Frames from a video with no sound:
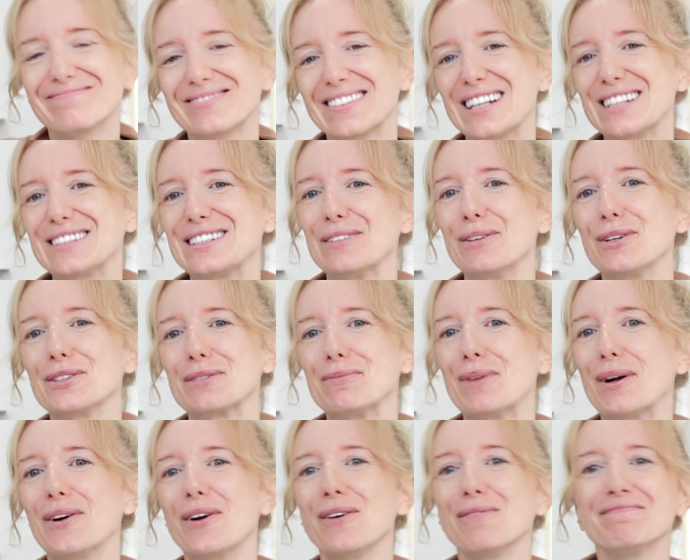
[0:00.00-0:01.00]
See you all
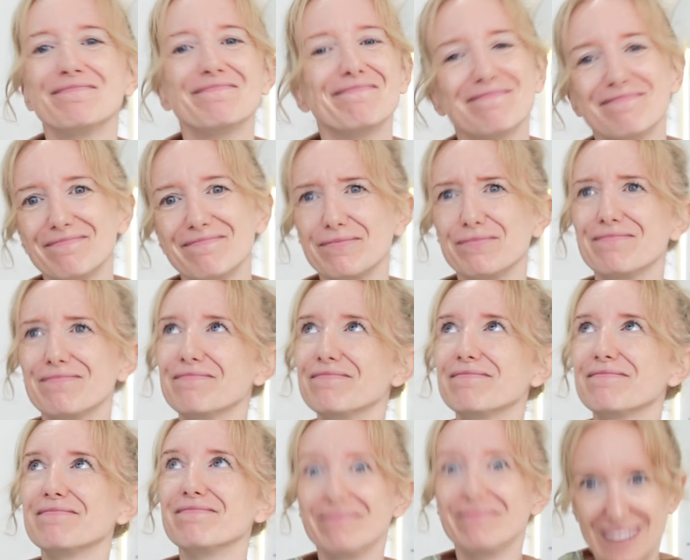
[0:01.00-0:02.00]
tomorrow.
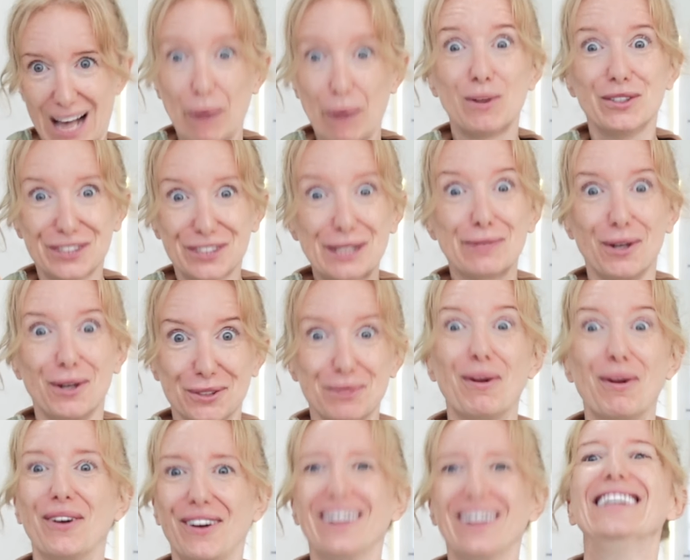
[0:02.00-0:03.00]
I will see you all
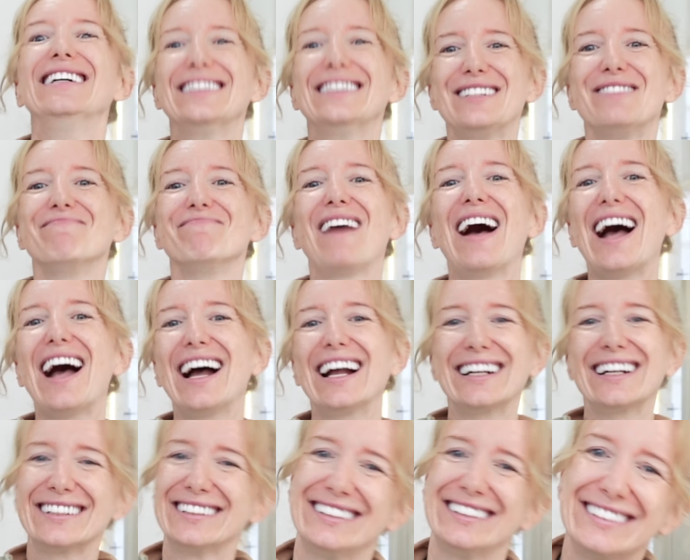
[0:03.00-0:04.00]
tomorrow.
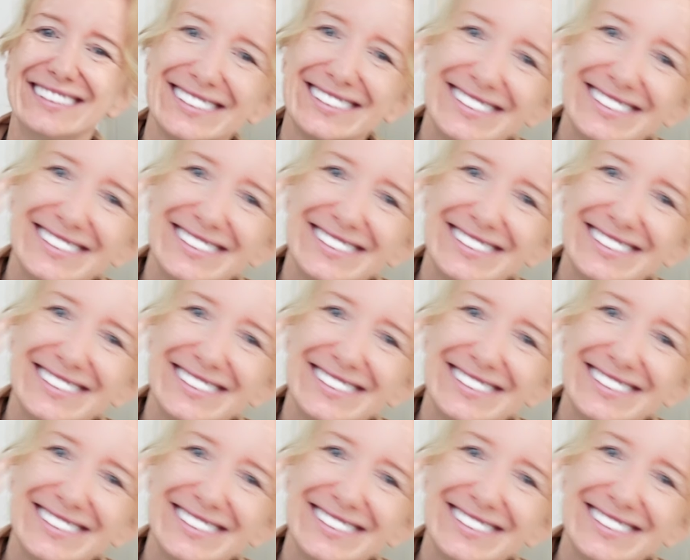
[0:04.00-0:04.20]
Bye.